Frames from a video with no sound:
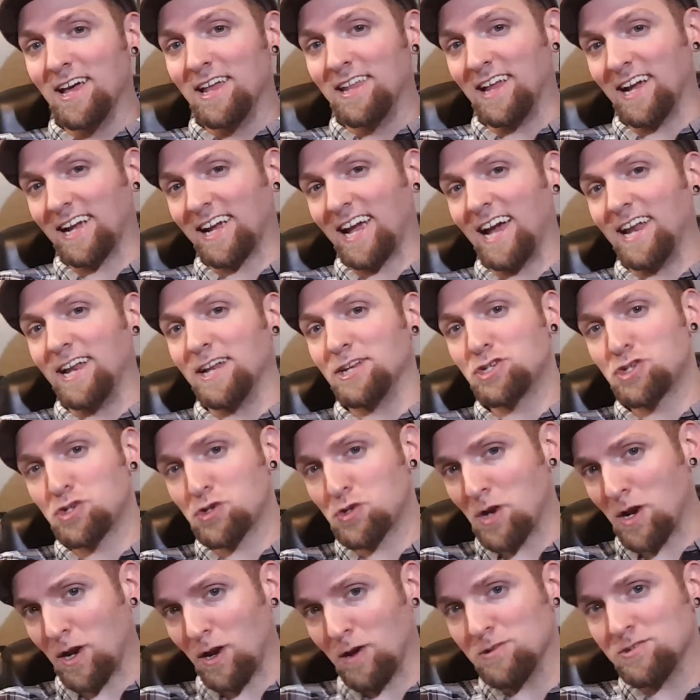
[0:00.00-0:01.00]
that kind of
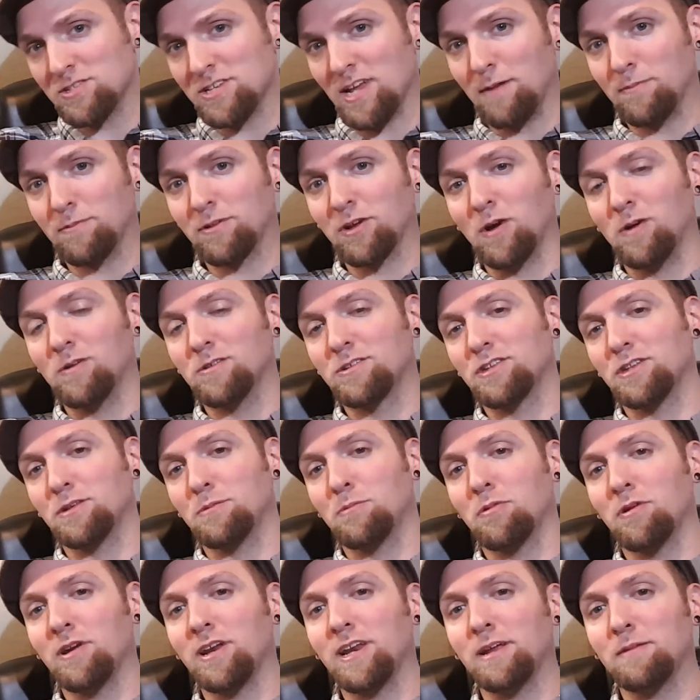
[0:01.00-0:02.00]
triggers them to go into the
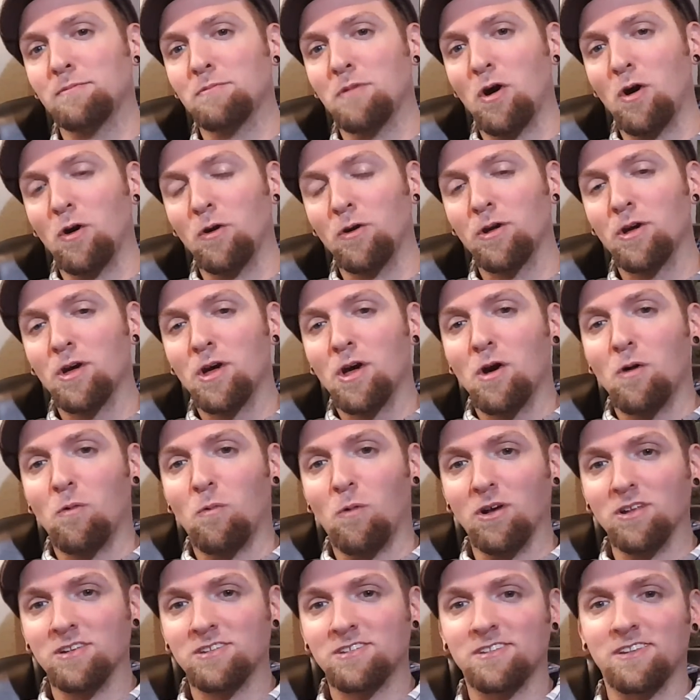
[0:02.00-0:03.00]
breeding mode
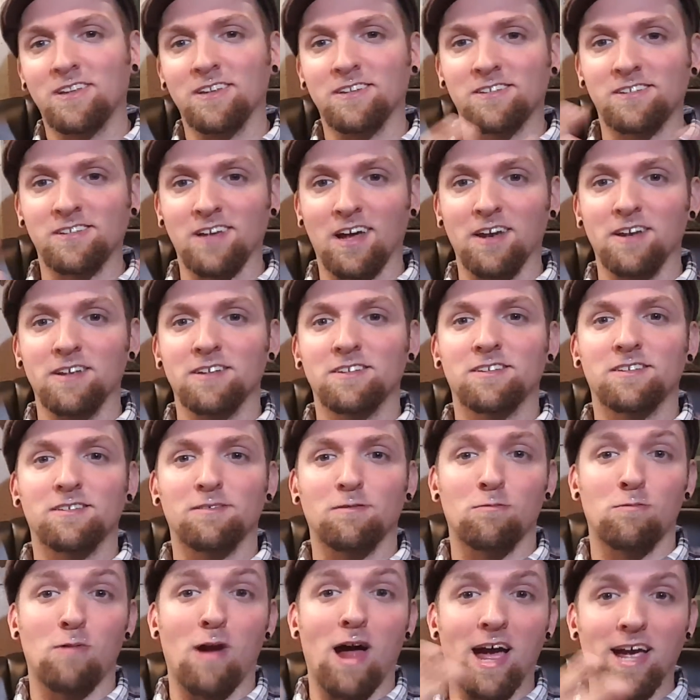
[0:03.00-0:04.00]
once the sun is
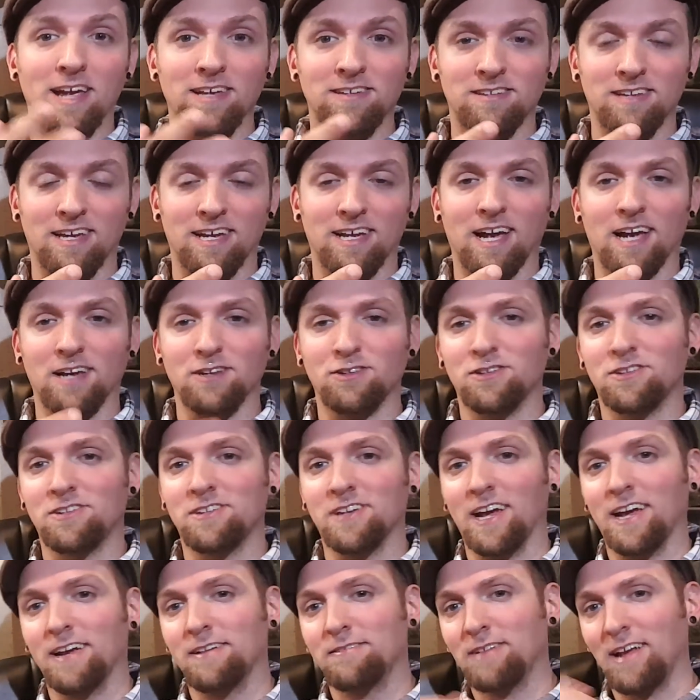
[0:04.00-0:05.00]
rising, I should
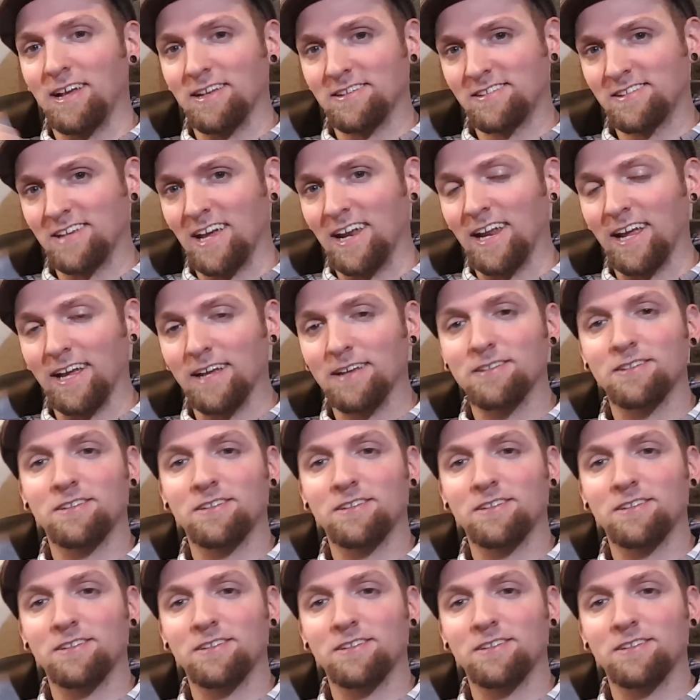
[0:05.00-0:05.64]
say, not setting.